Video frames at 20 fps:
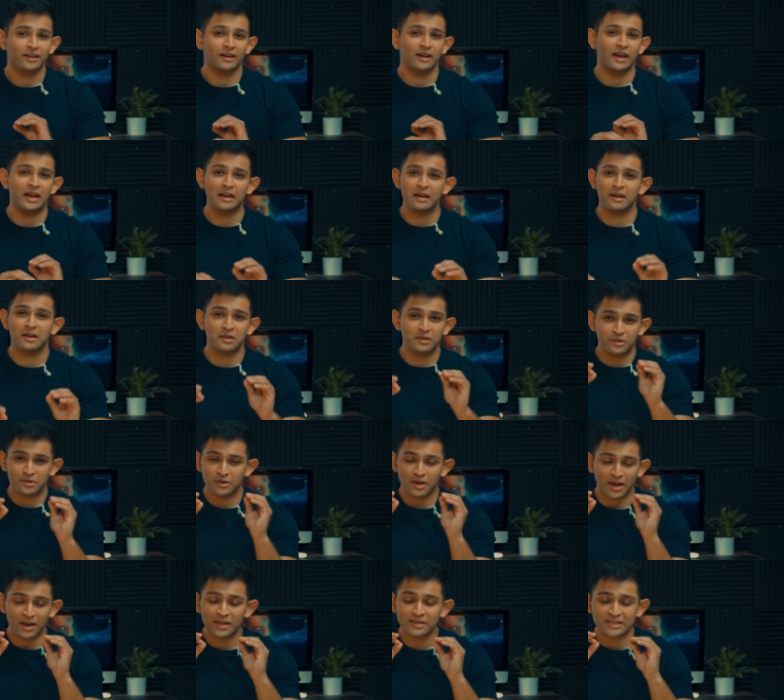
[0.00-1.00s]

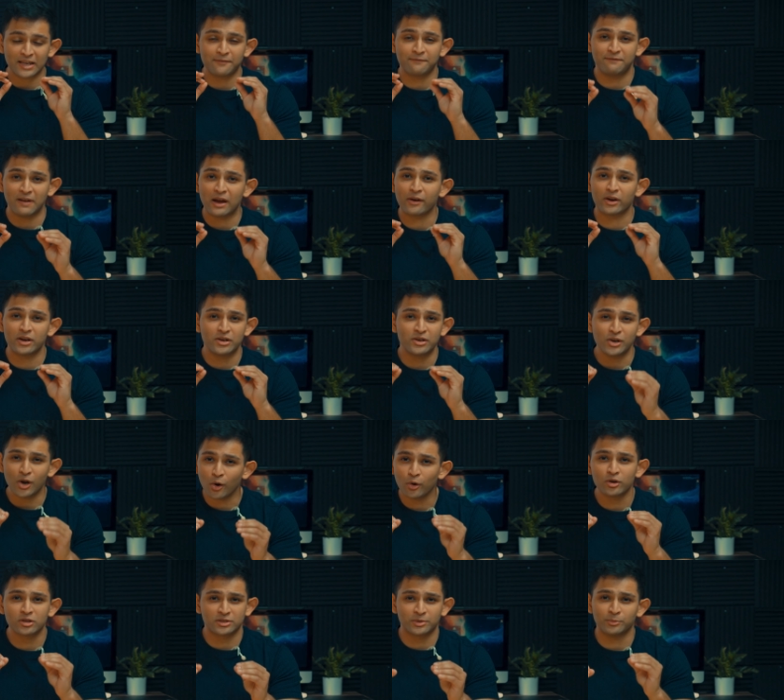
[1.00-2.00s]
it is a very
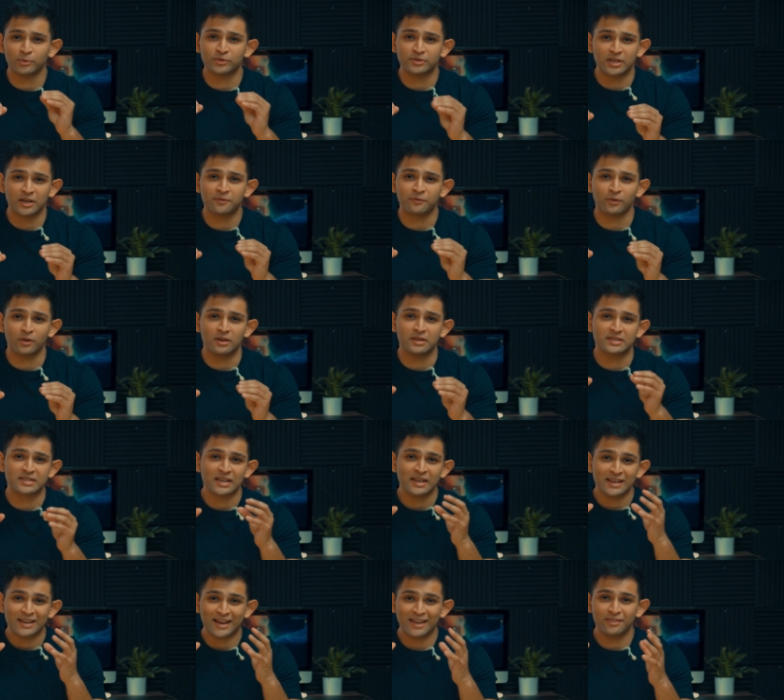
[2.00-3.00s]
noticeable
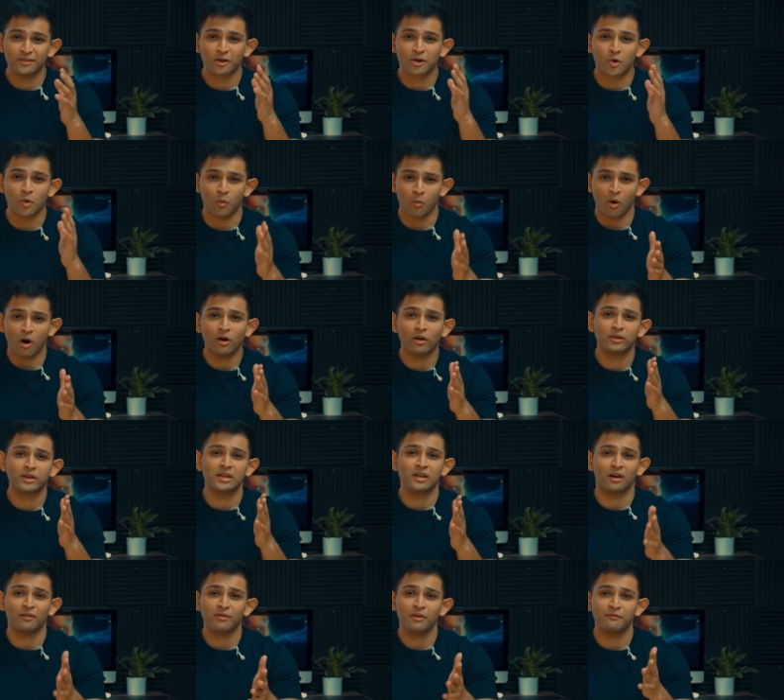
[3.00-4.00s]
difference in the
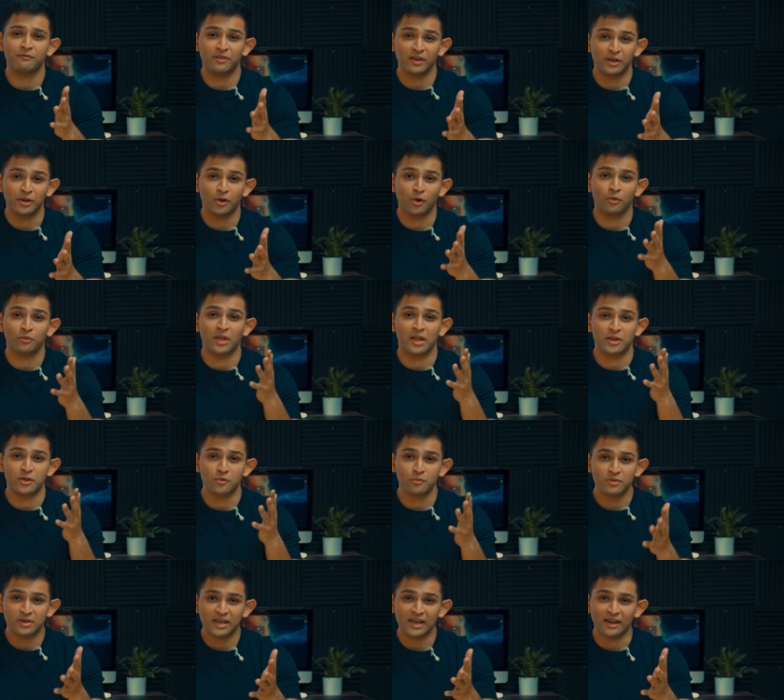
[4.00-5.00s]
quality of the video that
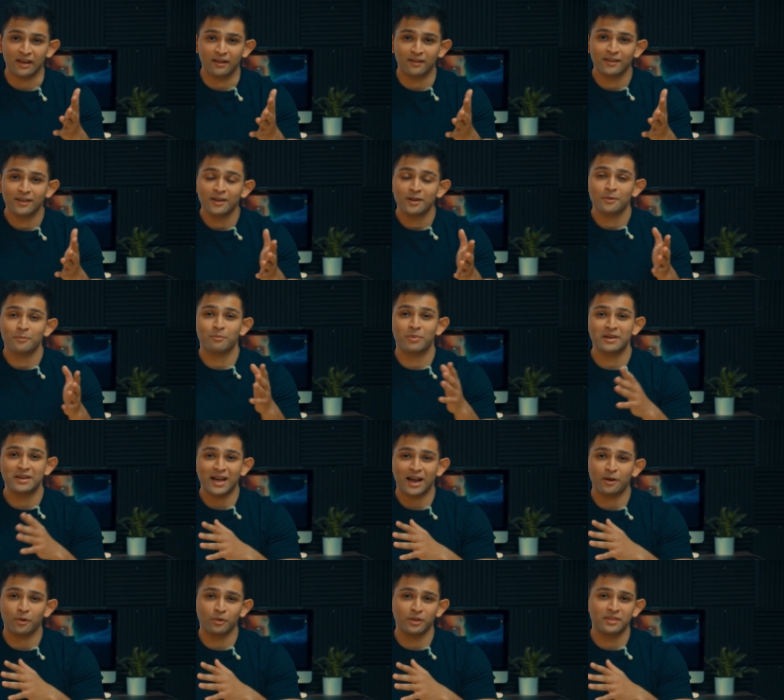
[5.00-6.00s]
you get. But
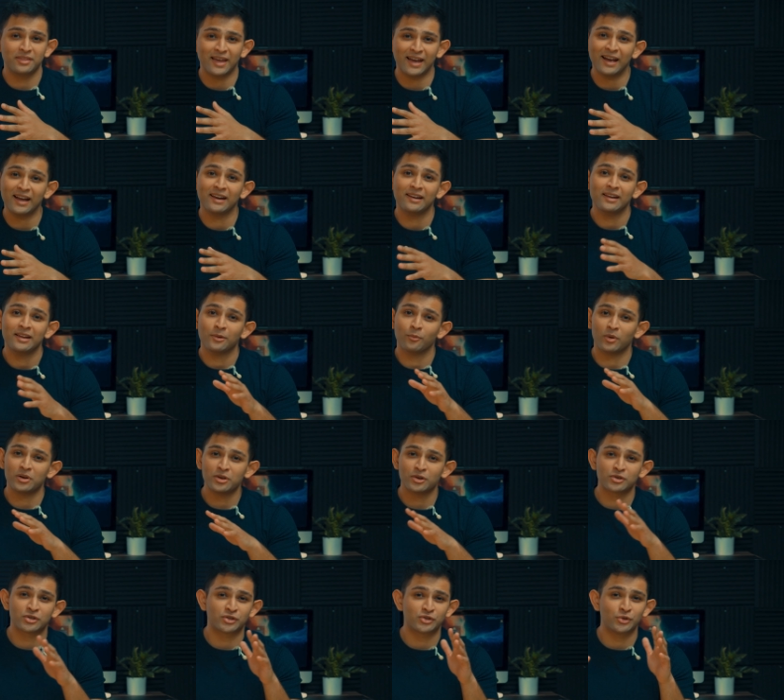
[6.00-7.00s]
not only that, when
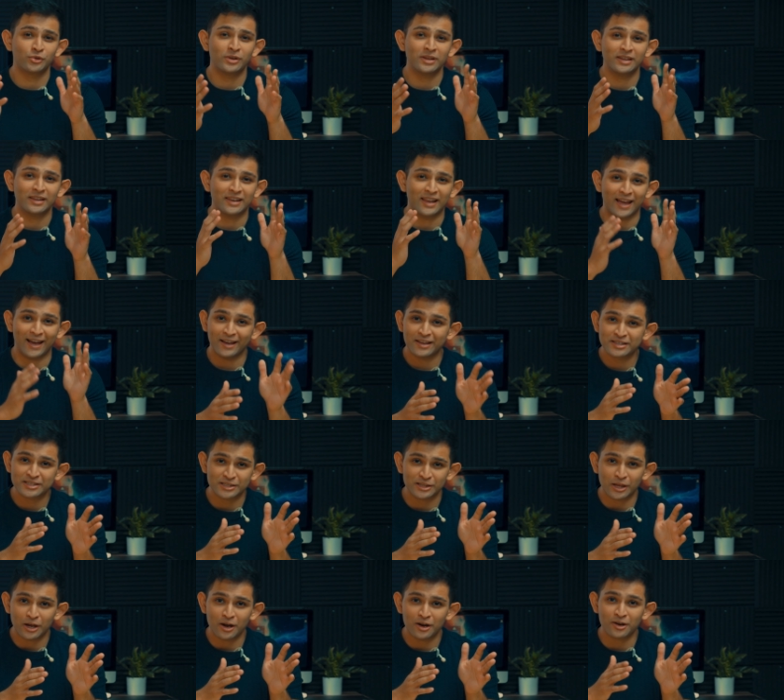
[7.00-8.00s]
you're shooting an
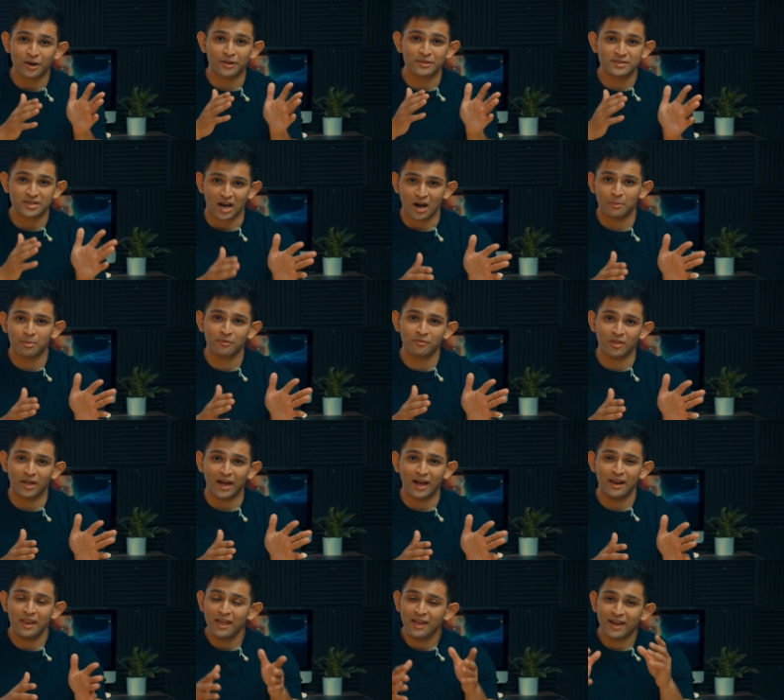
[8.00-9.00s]
S-Log on top of
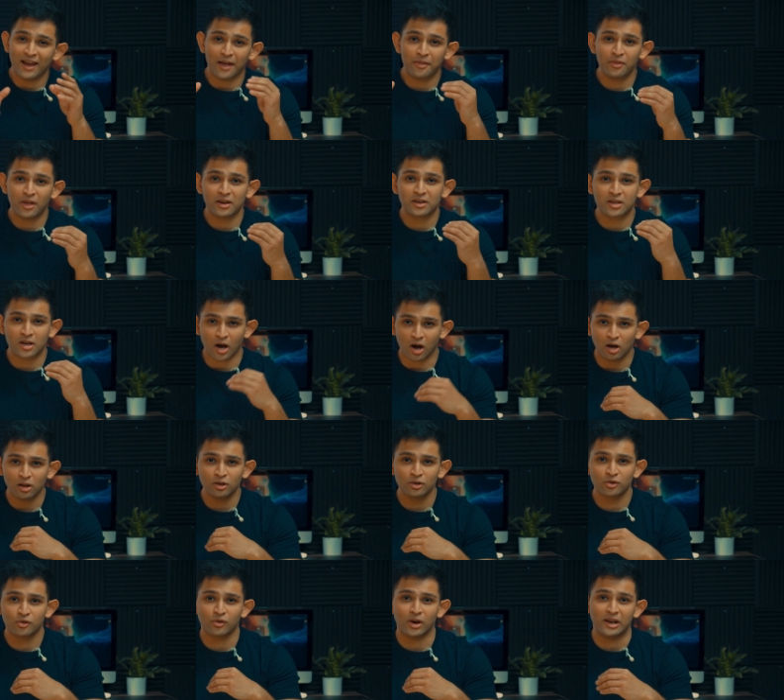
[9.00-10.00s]
that and then
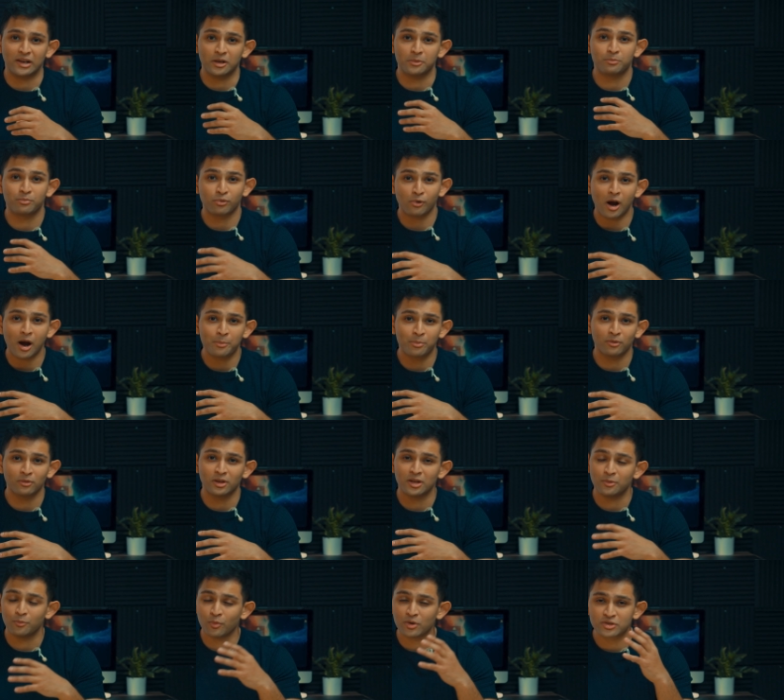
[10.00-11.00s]
color grade it
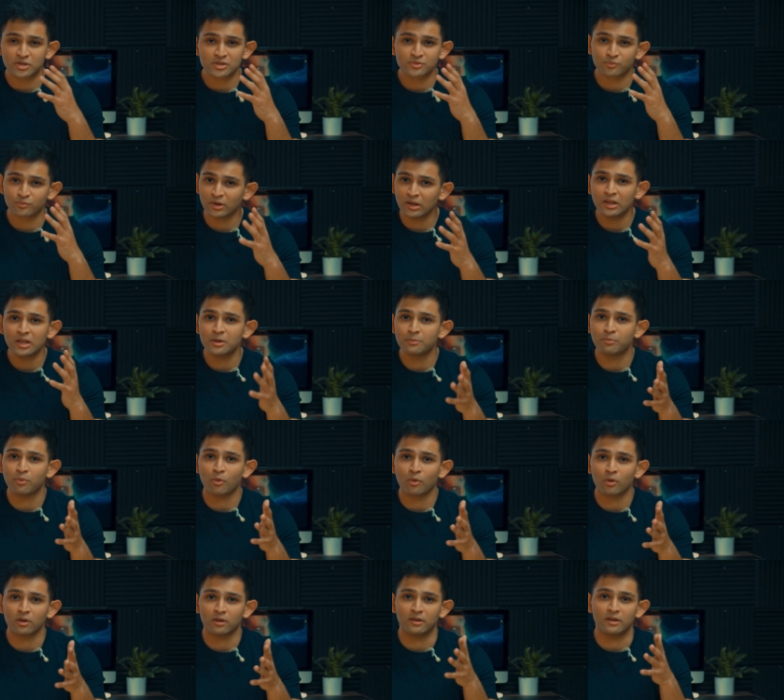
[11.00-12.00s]
properly, which is really
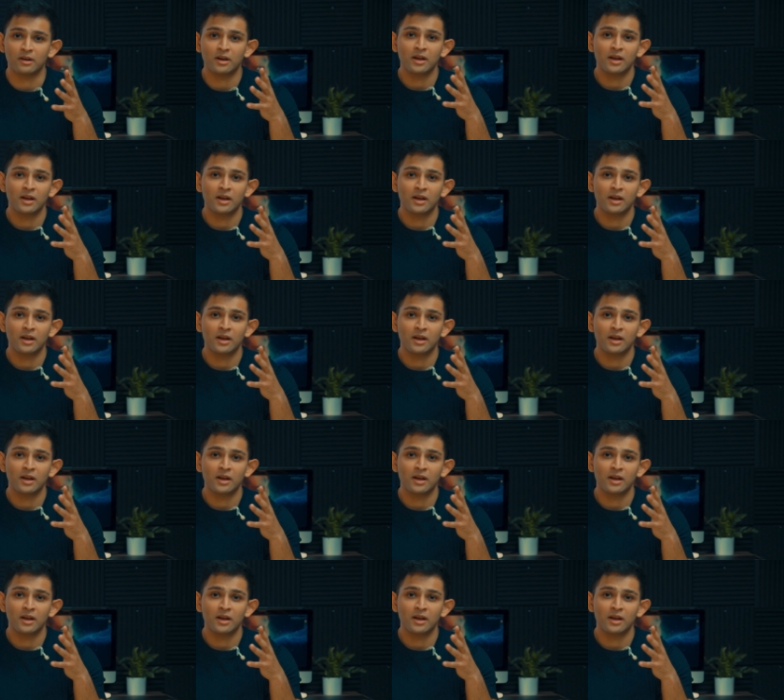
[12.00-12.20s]
important,